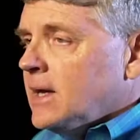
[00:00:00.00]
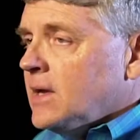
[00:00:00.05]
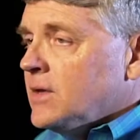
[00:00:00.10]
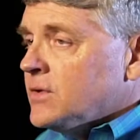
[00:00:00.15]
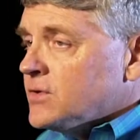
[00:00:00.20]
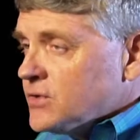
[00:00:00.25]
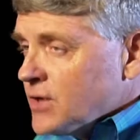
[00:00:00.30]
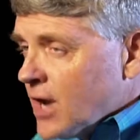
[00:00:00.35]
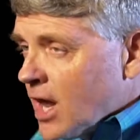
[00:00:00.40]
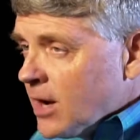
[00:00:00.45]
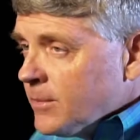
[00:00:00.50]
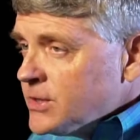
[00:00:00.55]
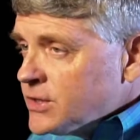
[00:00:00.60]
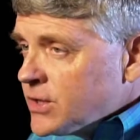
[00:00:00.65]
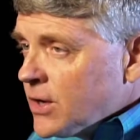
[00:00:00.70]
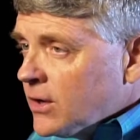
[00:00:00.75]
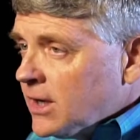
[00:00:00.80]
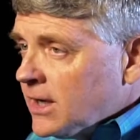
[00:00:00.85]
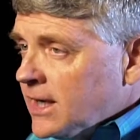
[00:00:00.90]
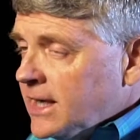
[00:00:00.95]
Solomon's
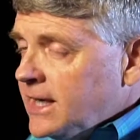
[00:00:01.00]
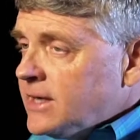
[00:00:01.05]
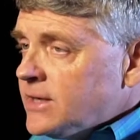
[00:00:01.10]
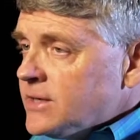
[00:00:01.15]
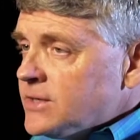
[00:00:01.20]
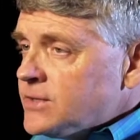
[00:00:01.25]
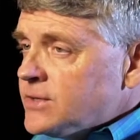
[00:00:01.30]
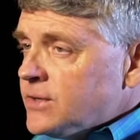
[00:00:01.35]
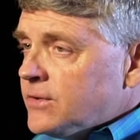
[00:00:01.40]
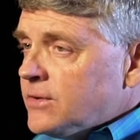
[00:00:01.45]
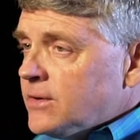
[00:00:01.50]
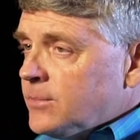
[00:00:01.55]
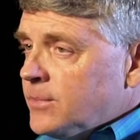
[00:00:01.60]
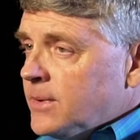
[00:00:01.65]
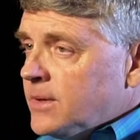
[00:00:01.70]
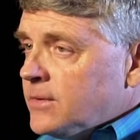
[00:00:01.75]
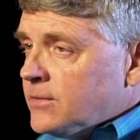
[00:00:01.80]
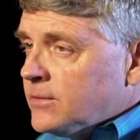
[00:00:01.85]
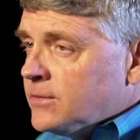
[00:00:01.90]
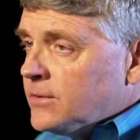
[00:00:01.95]
going to lead us to
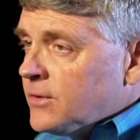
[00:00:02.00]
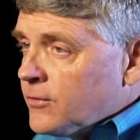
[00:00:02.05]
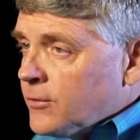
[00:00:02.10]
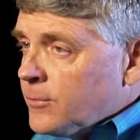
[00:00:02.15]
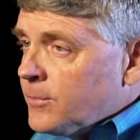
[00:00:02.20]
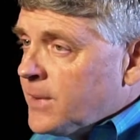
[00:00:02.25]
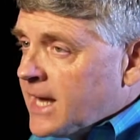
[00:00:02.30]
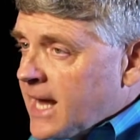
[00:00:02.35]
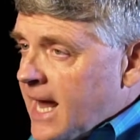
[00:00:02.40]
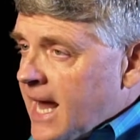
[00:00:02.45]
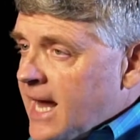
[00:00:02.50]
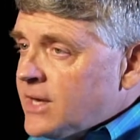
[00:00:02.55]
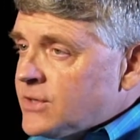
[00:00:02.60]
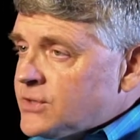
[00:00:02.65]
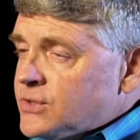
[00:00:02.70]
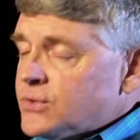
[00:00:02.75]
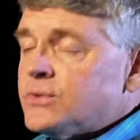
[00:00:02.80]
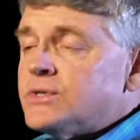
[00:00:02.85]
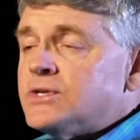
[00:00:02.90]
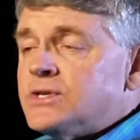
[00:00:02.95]
the big
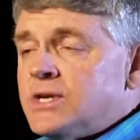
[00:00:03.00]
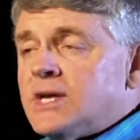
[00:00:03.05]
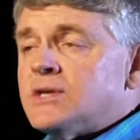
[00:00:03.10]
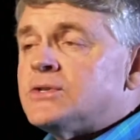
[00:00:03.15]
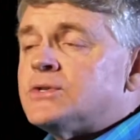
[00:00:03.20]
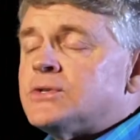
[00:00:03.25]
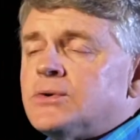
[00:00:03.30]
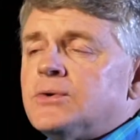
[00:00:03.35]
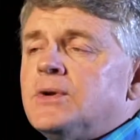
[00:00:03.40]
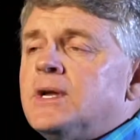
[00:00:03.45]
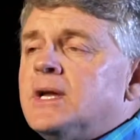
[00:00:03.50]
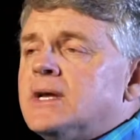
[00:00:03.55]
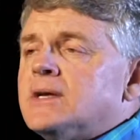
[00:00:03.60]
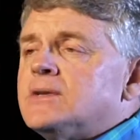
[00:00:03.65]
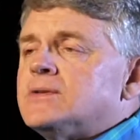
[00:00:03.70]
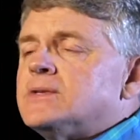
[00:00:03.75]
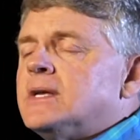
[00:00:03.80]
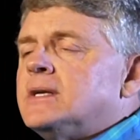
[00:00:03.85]
answer is yes, there is.